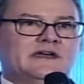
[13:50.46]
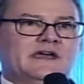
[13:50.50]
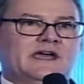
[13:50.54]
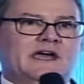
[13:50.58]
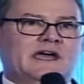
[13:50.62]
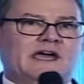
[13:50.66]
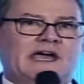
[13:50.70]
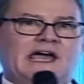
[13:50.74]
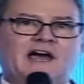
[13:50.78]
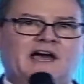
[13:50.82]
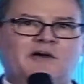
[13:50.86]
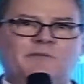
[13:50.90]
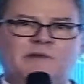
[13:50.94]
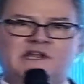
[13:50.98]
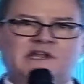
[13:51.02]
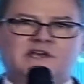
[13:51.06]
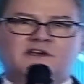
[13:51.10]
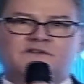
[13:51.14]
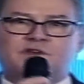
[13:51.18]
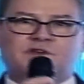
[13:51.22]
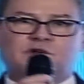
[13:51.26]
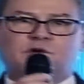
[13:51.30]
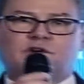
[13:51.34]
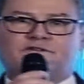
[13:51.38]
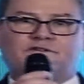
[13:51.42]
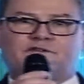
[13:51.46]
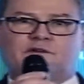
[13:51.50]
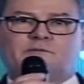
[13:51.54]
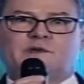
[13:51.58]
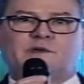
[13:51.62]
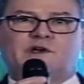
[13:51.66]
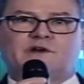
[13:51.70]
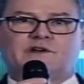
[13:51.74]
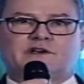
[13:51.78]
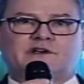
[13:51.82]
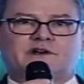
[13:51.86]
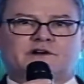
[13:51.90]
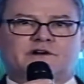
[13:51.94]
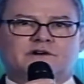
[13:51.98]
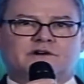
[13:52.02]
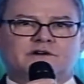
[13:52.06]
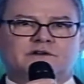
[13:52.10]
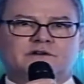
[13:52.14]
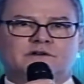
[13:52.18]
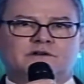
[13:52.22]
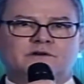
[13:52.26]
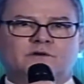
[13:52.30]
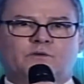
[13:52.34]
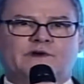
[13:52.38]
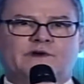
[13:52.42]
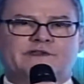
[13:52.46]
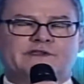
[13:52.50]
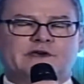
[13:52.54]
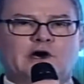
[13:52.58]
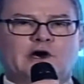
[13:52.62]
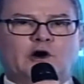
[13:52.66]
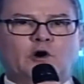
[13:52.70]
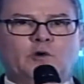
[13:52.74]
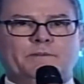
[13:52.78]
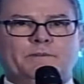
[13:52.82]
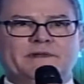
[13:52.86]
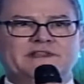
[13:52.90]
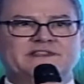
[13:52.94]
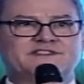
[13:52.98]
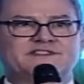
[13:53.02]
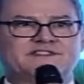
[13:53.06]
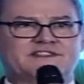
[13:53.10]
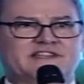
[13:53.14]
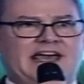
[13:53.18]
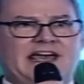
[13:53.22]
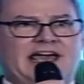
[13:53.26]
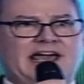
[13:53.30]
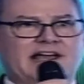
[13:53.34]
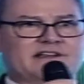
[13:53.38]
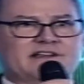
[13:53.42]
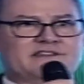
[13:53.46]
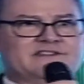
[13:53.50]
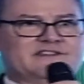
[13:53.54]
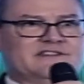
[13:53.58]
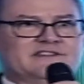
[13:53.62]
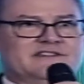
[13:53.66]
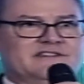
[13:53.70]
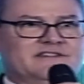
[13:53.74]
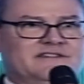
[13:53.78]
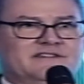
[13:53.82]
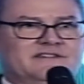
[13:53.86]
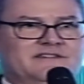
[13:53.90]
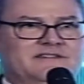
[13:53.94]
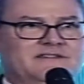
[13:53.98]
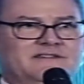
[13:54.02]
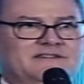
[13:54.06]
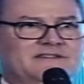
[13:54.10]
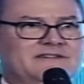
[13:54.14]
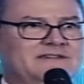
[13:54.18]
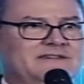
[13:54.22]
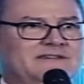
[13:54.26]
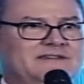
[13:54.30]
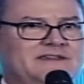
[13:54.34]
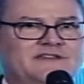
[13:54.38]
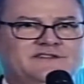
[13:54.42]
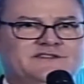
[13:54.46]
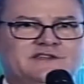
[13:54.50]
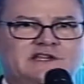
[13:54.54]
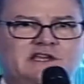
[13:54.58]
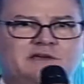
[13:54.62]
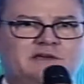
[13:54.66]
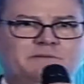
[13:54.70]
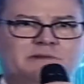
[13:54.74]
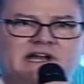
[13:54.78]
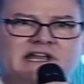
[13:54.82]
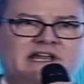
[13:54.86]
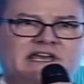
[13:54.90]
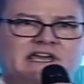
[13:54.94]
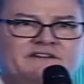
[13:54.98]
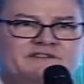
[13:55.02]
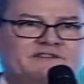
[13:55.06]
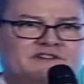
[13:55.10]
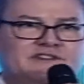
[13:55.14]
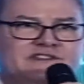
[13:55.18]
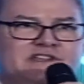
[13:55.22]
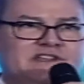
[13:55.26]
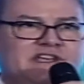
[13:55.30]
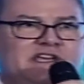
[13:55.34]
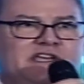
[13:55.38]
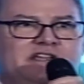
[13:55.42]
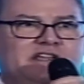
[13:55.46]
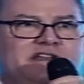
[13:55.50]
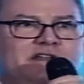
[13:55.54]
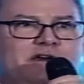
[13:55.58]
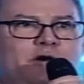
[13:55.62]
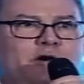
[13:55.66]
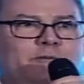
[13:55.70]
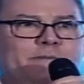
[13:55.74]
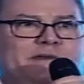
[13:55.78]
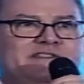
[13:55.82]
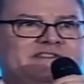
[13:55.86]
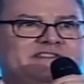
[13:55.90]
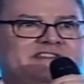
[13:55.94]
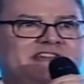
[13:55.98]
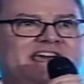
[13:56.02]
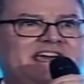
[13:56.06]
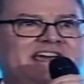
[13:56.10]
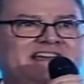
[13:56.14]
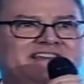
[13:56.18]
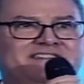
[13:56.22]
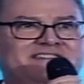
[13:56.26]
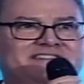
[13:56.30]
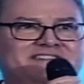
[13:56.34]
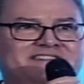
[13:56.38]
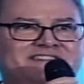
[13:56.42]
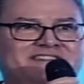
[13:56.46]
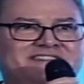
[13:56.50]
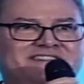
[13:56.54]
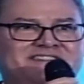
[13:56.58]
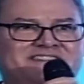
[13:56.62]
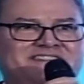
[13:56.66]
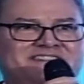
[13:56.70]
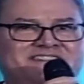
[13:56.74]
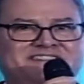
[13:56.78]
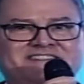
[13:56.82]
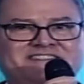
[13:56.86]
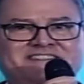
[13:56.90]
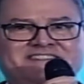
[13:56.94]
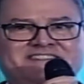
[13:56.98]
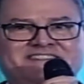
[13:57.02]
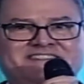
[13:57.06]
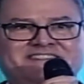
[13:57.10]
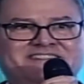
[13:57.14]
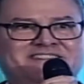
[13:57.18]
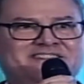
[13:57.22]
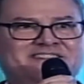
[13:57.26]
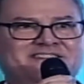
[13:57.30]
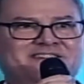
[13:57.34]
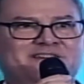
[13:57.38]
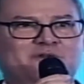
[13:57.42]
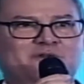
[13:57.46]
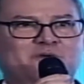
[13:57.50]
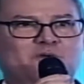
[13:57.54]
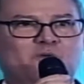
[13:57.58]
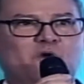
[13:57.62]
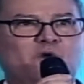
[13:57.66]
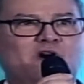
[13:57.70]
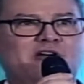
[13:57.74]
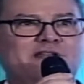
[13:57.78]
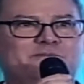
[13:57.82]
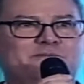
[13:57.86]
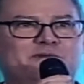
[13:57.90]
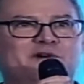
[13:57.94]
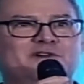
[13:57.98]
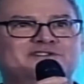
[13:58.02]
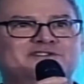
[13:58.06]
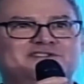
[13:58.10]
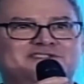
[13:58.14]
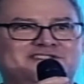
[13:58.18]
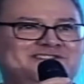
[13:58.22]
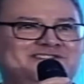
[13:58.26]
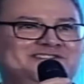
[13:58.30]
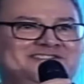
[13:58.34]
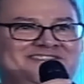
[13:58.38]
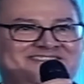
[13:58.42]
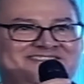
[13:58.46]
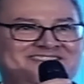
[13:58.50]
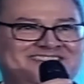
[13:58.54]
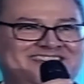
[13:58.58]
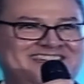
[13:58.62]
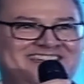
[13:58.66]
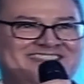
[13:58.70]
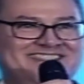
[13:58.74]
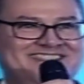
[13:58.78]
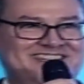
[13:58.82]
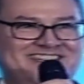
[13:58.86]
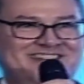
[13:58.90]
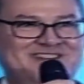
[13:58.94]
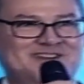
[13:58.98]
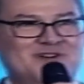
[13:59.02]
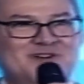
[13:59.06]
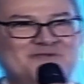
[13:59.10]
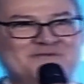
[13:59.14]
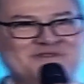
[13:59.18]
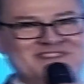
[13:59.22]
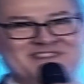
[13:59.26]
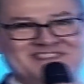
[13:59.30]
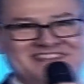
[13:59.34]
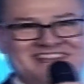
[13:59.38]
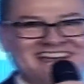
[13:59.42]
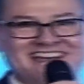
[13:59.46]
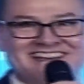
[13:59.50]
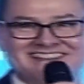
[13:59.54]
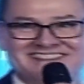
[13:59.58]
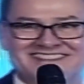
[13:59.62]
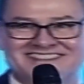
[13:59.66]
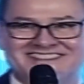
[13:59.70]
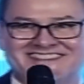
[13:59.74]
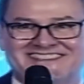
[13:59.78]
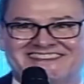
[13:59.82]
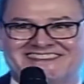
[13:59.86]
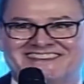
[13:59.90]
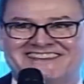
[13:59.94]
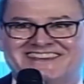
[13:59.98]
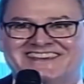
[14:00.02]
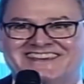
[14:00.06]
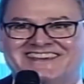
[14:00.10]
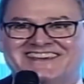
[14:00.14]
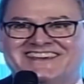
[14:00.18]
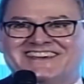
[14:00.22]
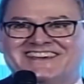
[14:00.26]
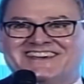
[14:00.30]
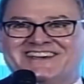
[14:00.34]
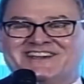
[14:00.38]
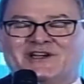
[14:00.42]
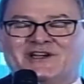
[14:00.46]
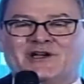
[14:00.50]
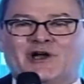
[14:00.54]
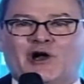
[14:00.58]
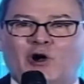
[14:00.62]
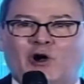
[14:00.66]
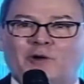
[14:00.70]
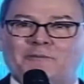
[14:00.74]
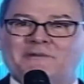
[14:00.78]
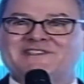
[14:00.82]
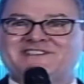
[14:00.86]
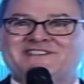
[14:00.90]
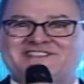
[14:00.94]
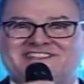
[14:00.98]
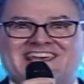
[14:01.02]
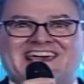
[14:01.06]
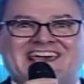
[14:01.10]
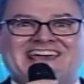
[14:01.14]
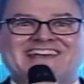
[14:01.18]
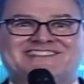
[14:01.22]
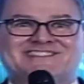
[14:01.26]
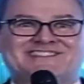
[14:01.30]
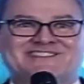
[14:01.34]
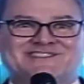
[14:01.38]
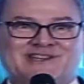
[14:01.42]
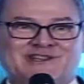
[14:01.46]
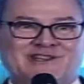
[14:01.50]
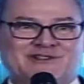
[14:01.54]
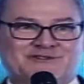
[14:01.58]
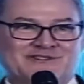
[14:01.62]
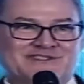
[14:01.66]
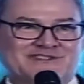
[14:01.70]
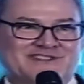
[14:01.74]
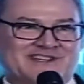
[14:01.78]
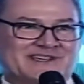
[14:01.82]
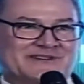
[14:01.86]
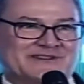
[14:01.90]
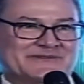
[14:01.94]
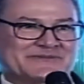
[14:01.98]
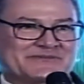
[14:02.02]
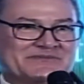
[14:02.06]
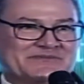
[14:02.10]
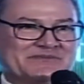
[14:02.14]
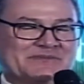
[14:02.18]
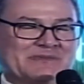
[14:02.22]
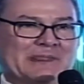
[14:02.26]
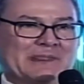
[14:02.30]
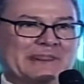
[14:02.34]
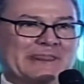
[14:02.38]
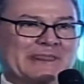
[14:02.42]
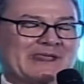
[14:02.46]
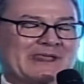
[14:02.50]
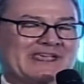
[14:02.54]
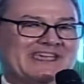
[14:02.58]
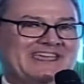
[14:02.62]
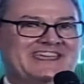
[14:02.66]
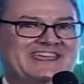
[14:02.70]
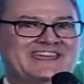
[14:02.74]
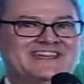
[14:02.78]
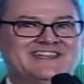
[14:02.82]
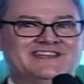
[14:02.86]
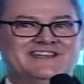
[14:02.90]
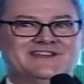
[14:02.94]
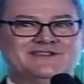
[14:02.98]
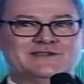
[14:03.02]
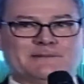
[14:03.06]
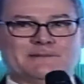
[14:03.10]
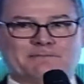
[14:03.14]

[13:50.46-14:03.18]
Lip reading: How many of you are familiar with OpenStax? Has anybody ever seen OpenStax? One person has seen OpenStax. OpenStax is interesting. It is